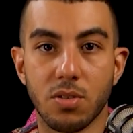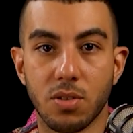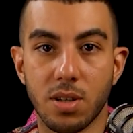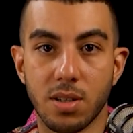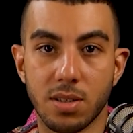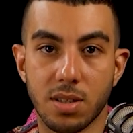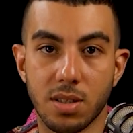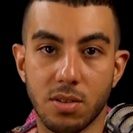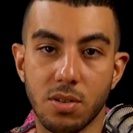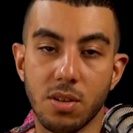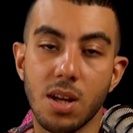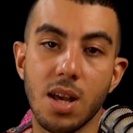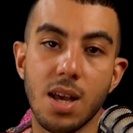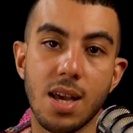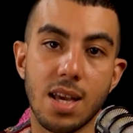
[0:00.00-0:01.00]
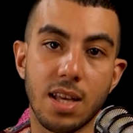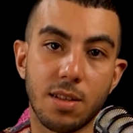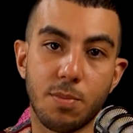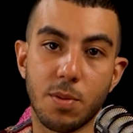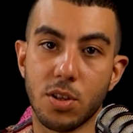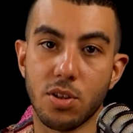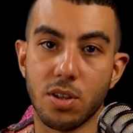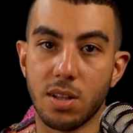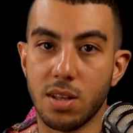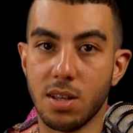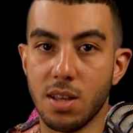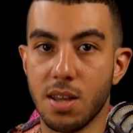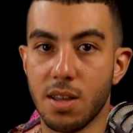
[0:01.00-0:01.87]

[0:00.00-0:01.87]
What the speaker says: to consider, especially